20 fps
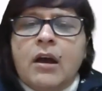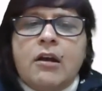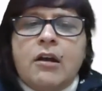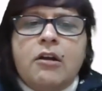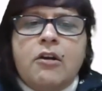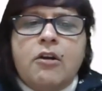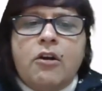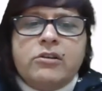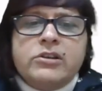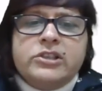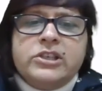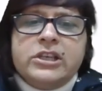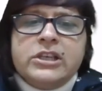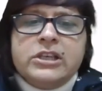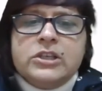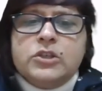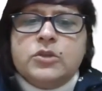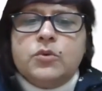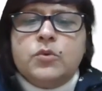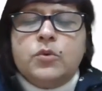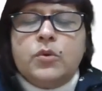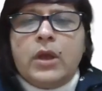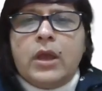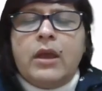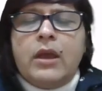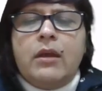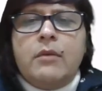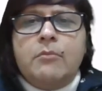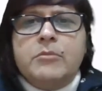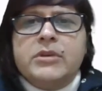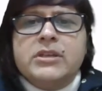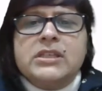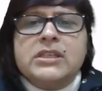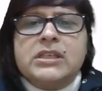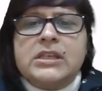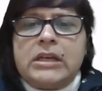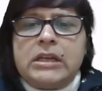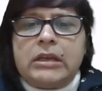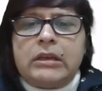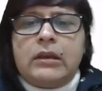According to
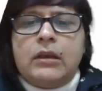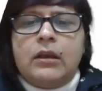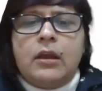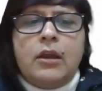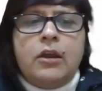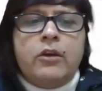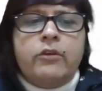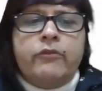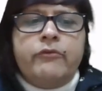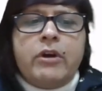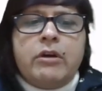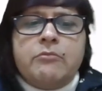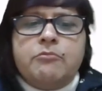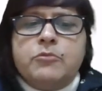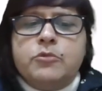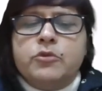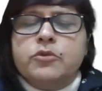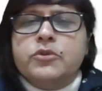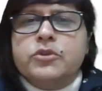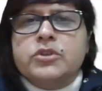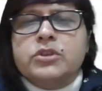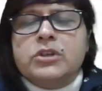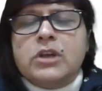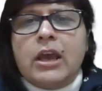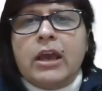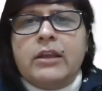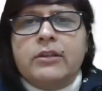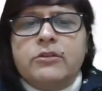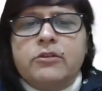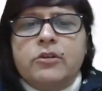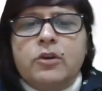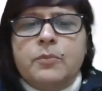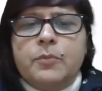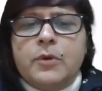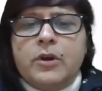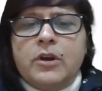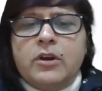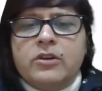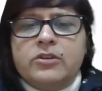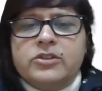Risley, for most
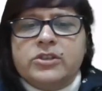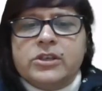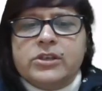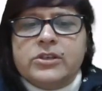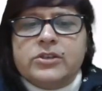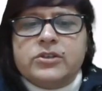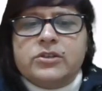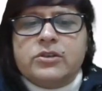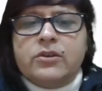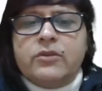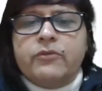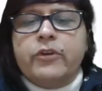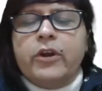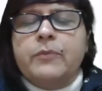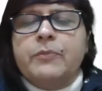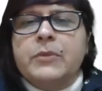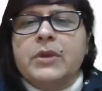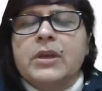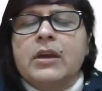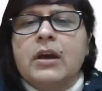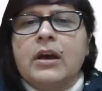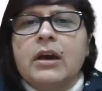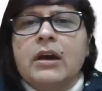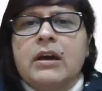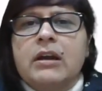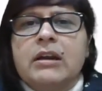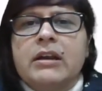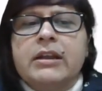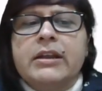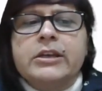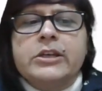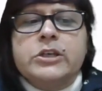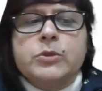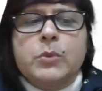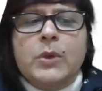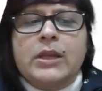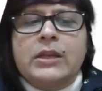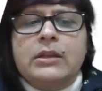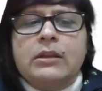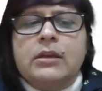anthropologists from the early
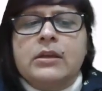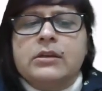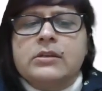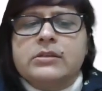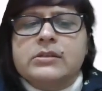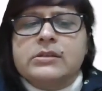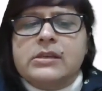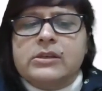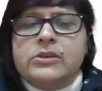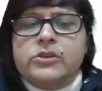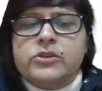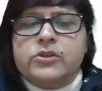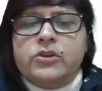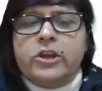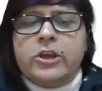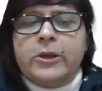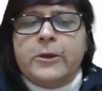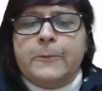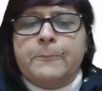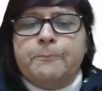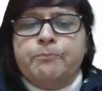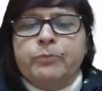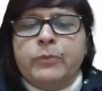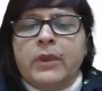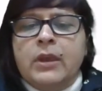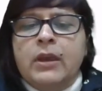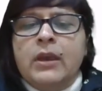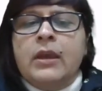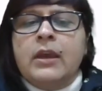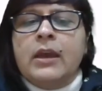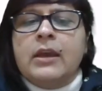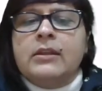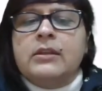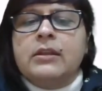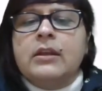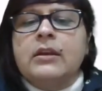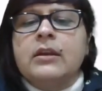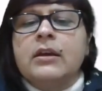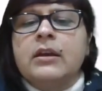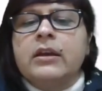20th century,
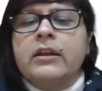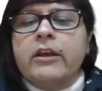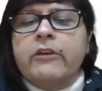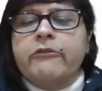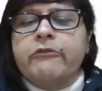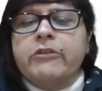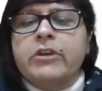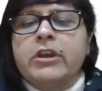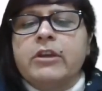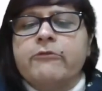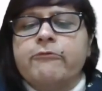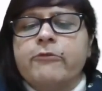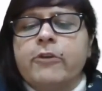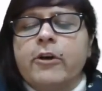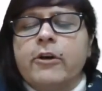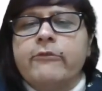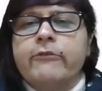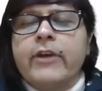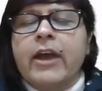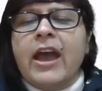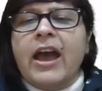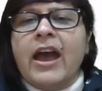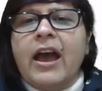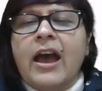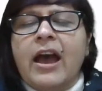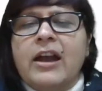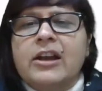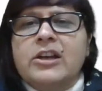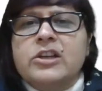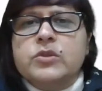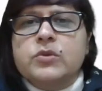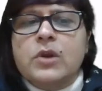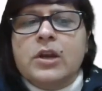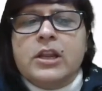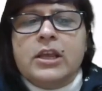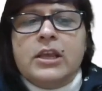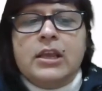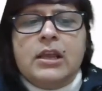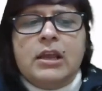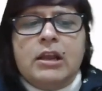ethnography involved
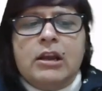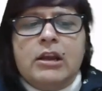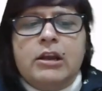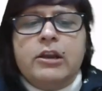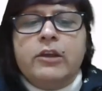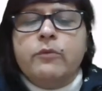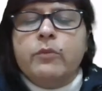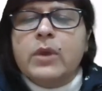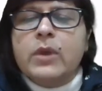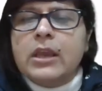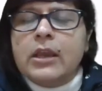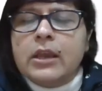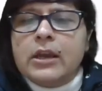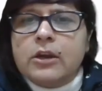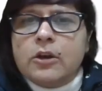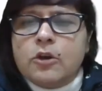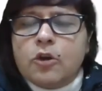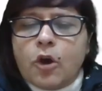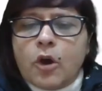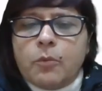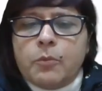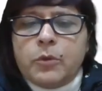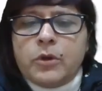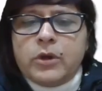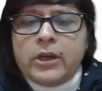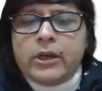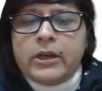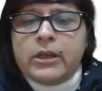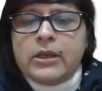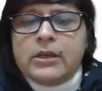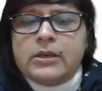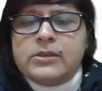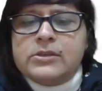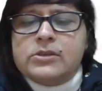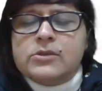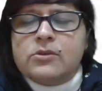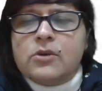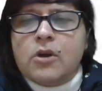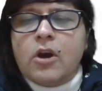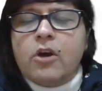actually living in
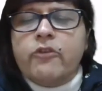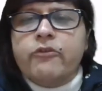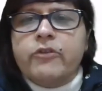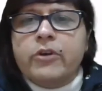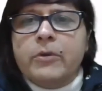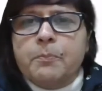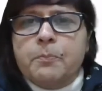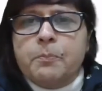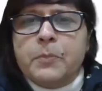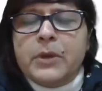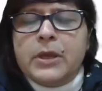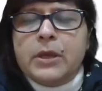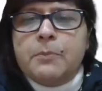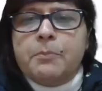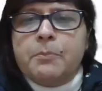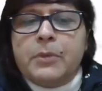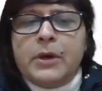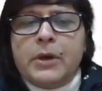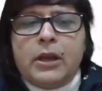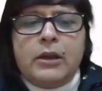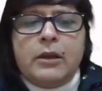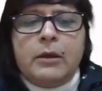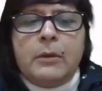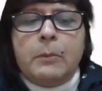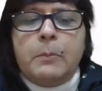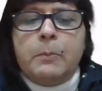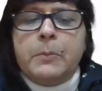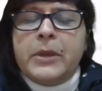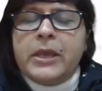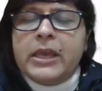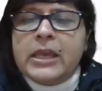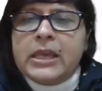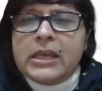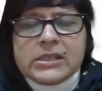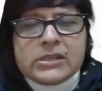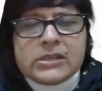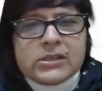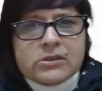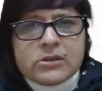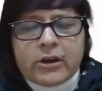communities of a people
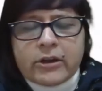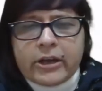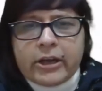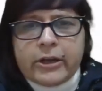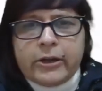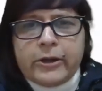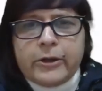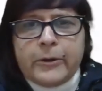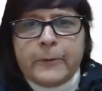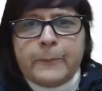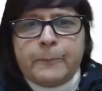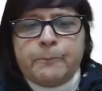being studied,